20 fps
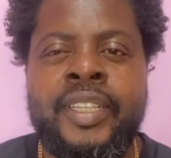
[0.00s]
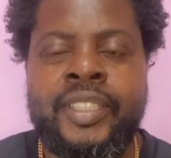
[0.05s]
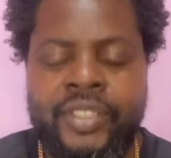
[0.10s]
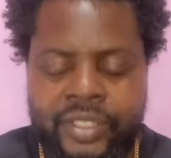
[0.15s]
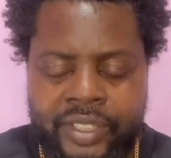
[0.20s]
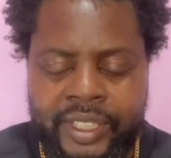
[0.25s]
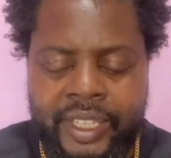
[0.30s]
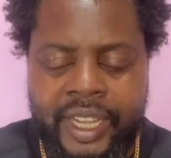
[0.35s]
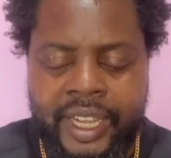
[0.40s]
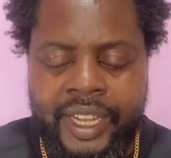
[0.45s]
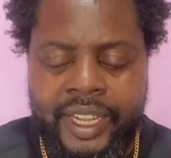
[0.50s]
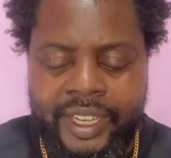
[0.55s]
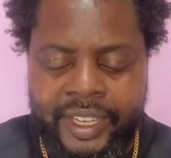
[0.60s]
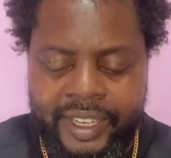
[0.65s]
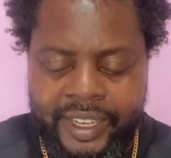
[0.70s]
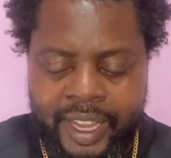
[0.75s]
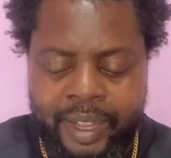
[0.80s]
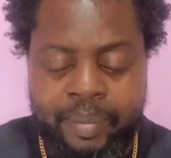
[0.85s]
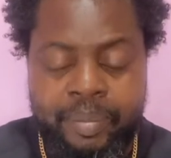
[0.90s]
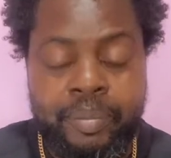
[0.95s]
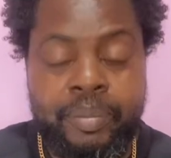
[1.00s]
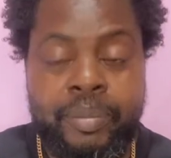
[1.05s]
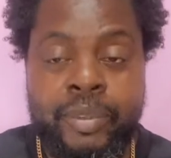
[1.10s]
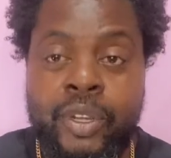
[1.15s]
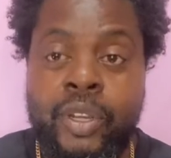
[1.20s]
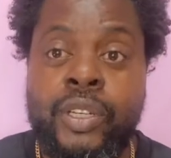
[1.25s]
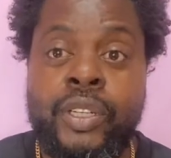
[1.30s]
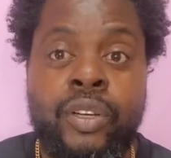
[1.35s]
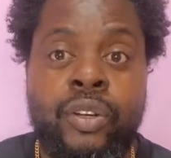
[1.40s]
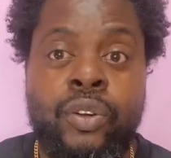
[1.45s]
today I'm
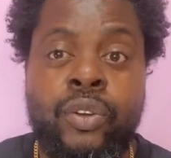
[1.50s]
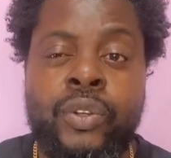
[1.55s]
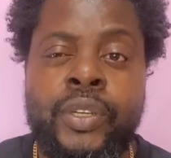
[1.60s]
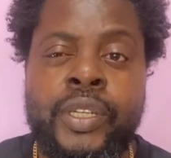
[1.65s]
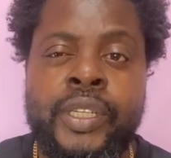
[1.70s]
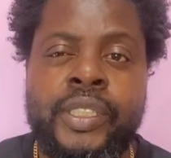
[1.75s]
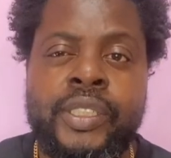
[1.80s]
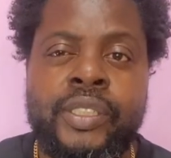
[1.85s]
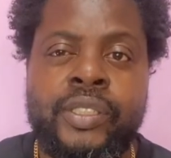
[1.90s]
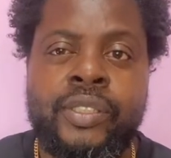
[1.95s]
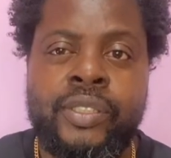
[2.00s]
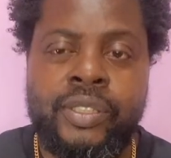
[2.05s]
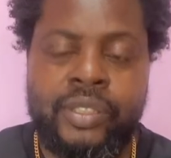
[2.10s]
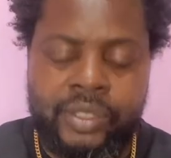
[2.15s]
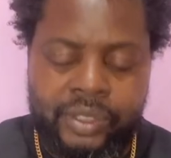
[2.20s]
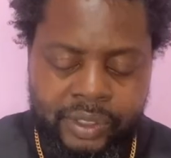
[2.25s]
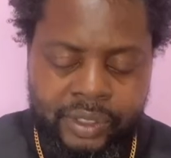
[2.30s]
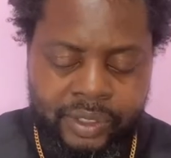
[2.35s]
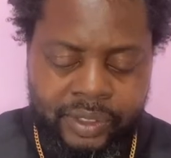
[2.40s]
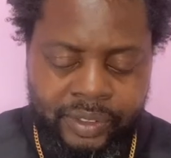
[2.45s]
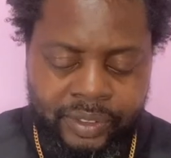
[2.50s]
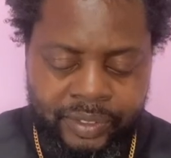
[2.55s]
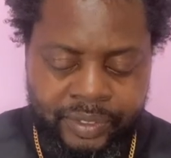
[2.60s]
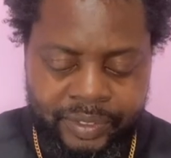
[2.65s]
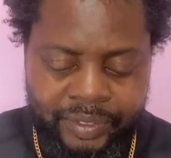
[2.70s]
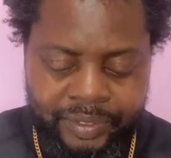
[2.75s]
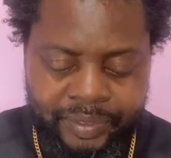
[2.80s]
going to look into